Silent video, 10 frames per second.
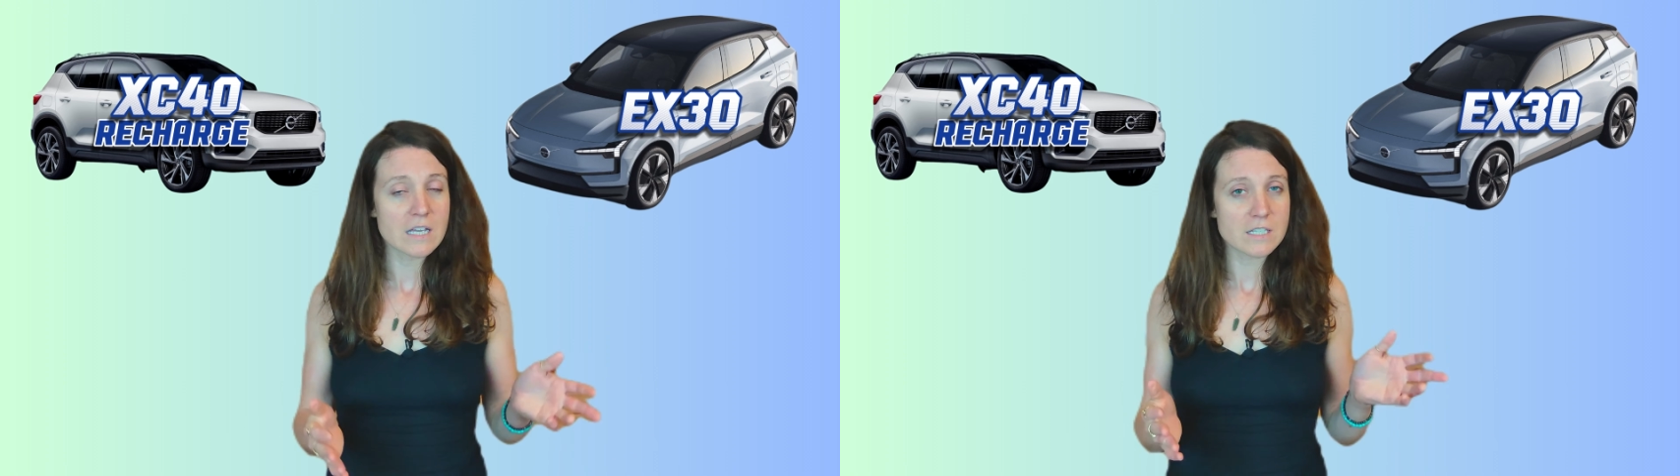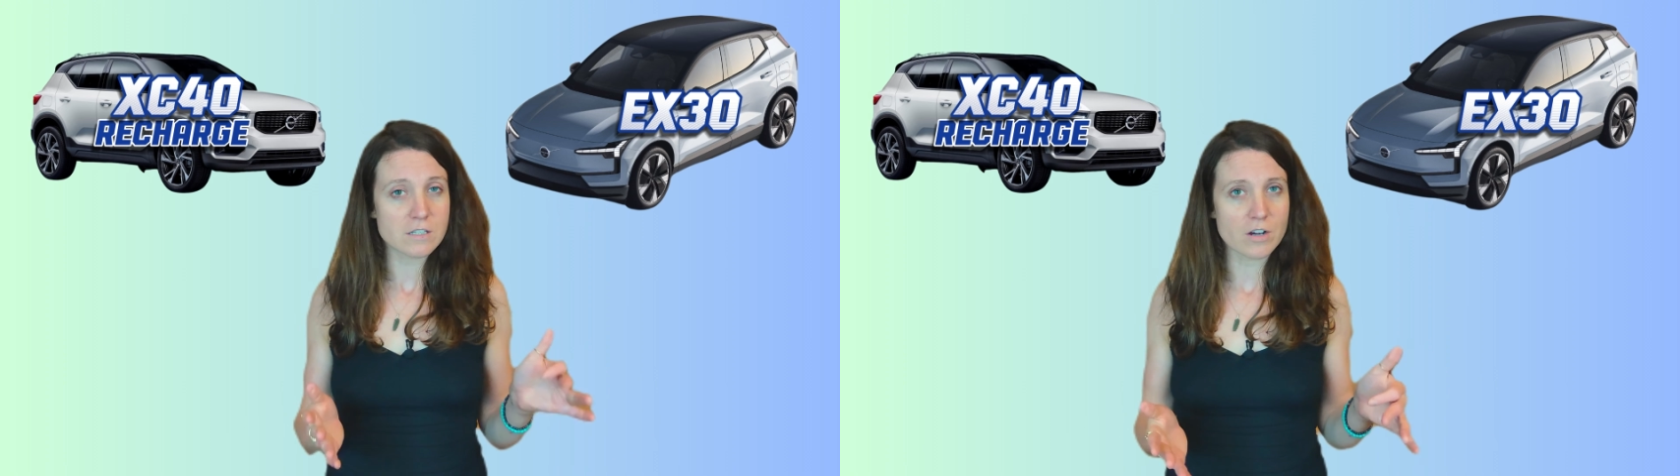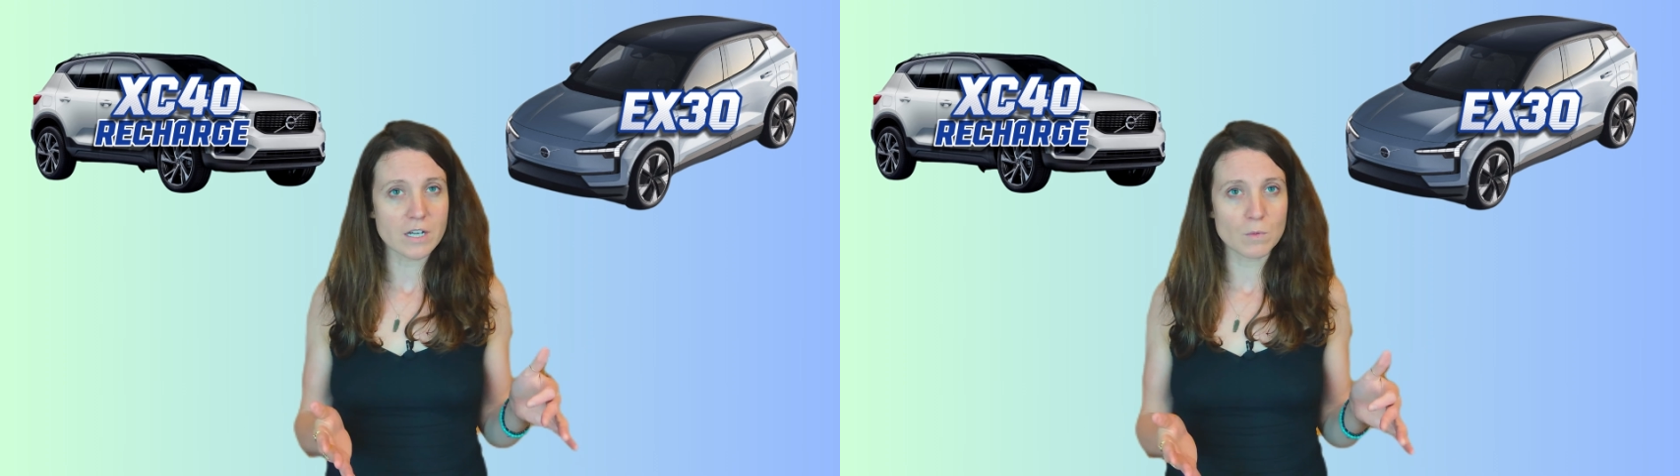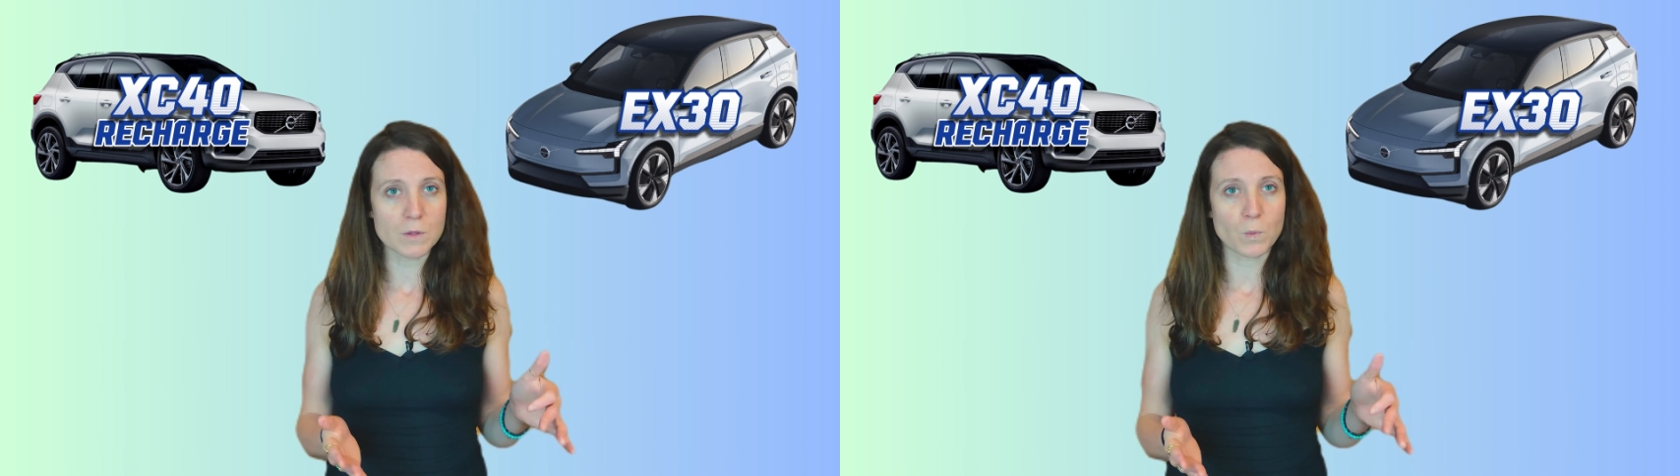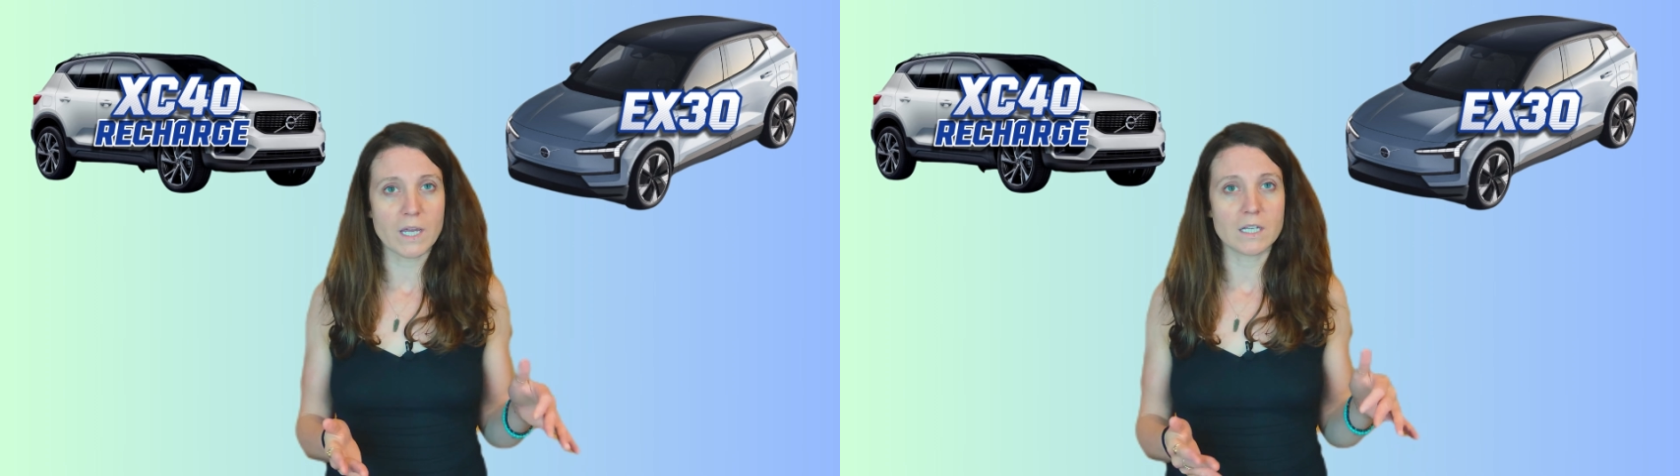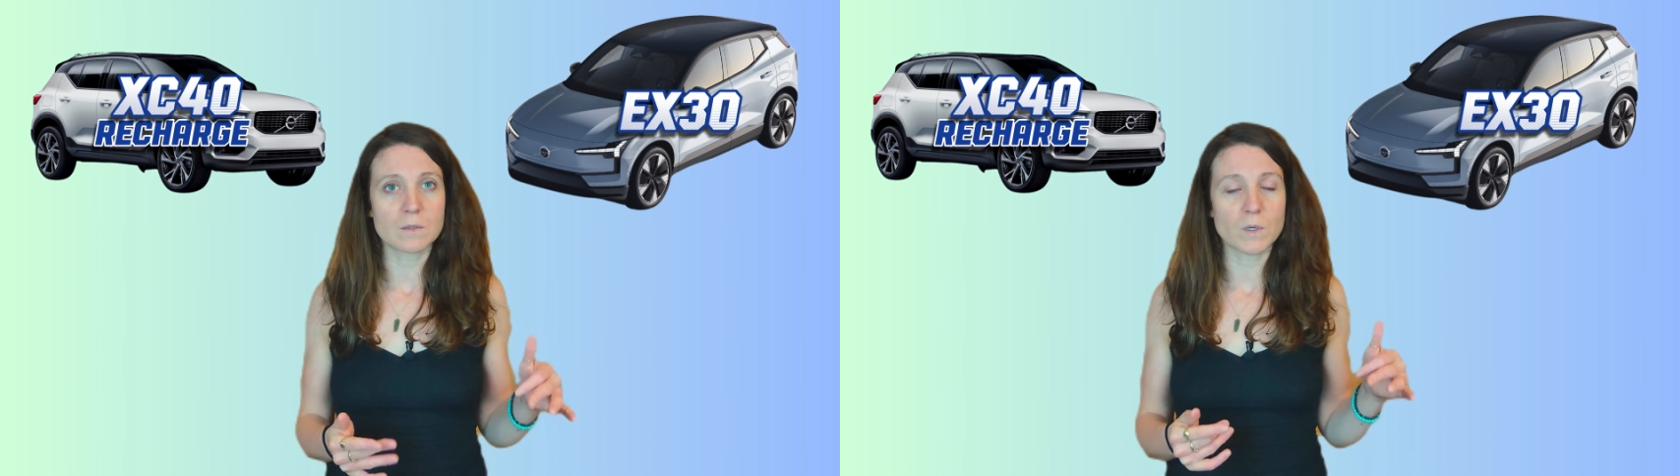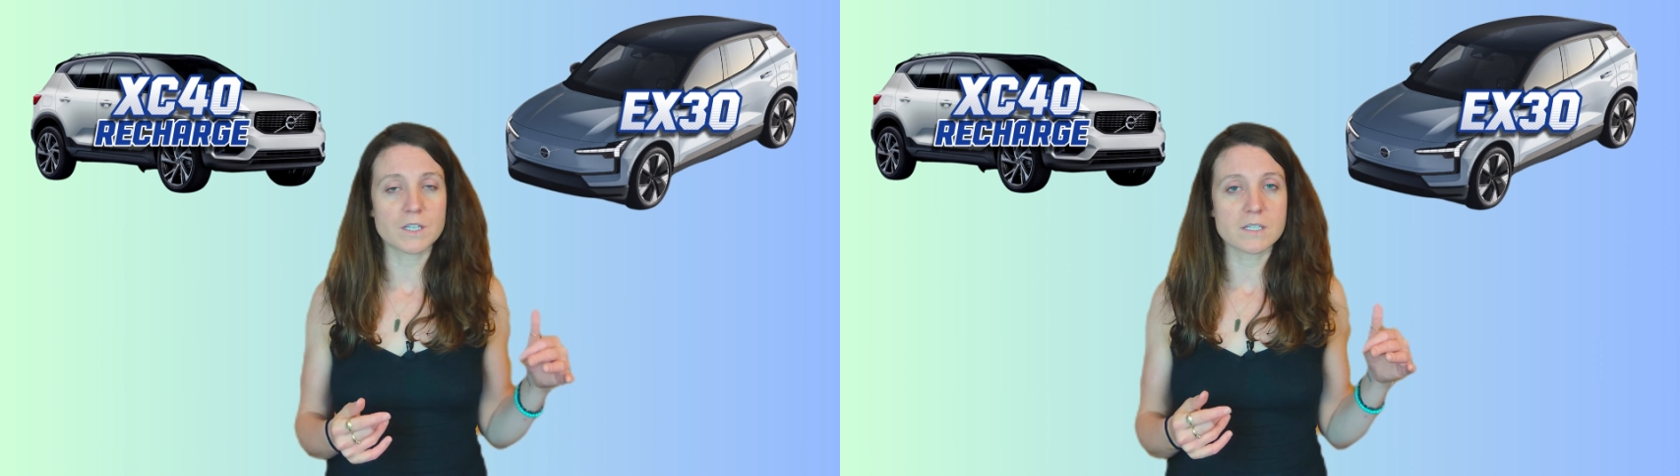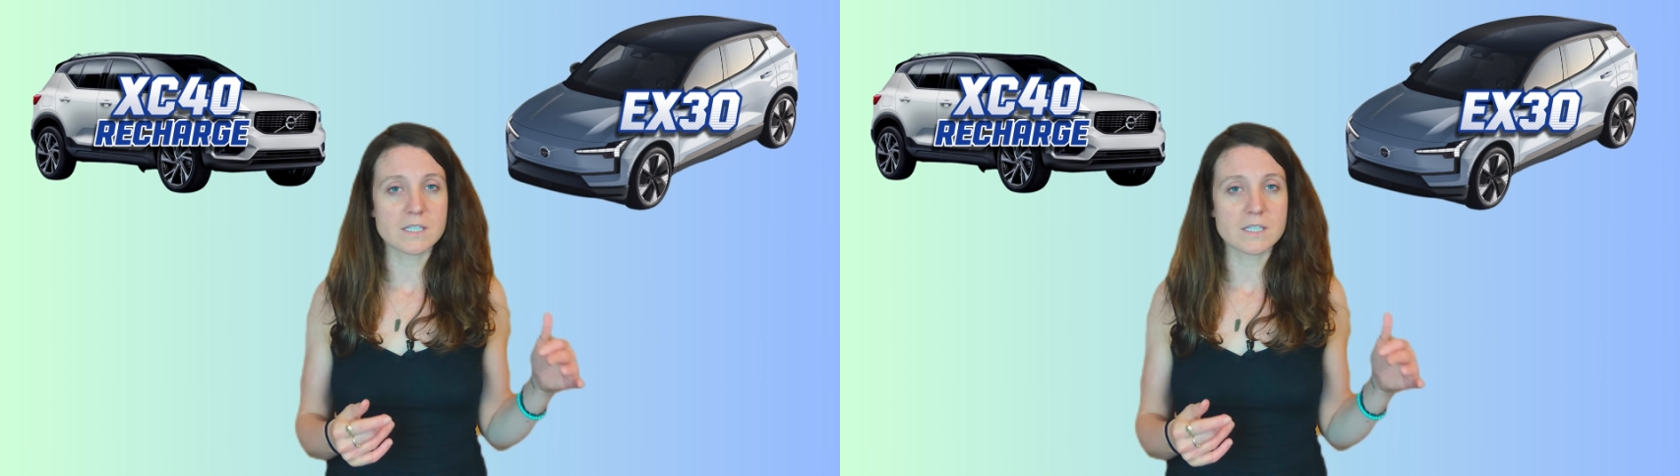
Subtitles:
Starting with weight, with a